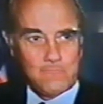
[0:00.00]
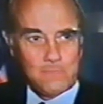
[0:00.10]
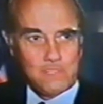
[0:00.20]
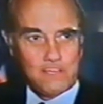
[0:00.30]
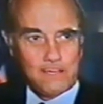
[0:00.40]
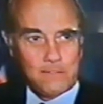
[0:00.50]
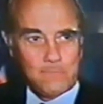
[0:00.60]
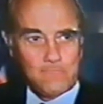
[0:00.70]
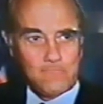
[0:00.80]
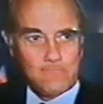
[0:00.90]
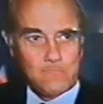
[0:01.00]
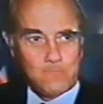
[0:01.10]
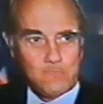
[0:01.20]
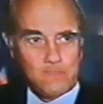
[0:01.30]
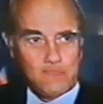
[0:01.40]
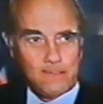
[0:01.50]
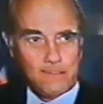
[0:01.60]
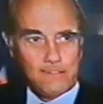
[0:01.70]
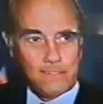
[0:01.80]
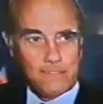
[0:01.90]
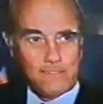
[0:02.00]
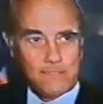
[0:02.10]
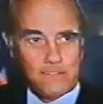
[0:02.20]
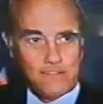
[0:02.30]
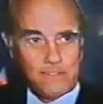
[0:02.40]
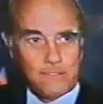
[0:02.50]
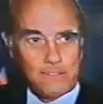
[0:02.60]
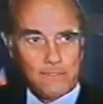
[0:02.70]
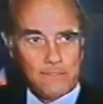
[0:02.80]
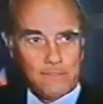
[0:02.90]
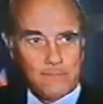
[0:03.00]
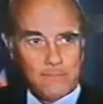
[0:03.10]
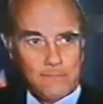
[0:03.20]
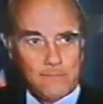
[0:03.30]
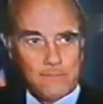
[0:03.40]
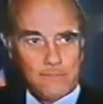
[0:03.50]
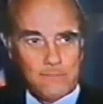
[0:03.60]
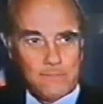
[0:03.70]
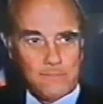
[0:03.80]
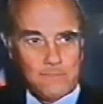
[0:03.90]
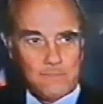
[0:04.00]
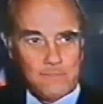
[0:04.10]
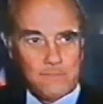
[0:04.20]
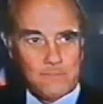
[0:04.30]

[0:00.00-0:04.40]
[no speech]